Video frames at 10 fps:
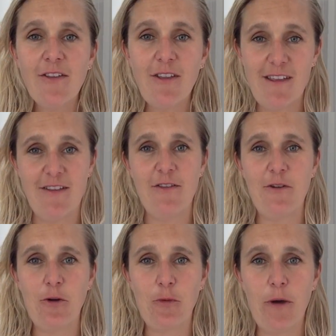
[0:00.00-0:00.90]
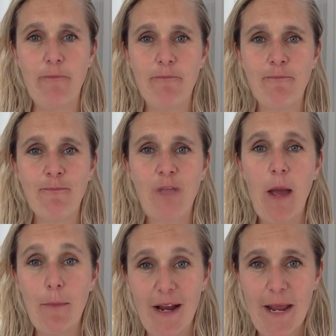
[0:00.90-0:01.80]
So this is an odd one.
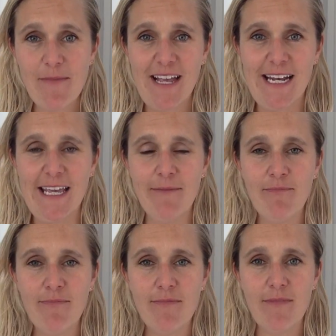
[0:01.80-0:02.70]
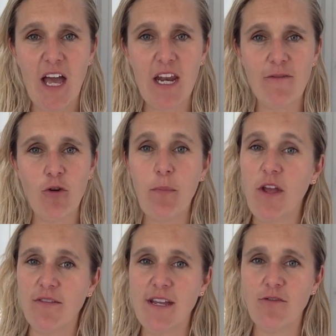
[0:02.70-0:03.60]
My name's Ali and I've got
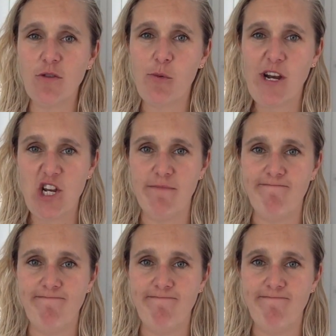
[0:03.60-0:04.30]
postnatal depression.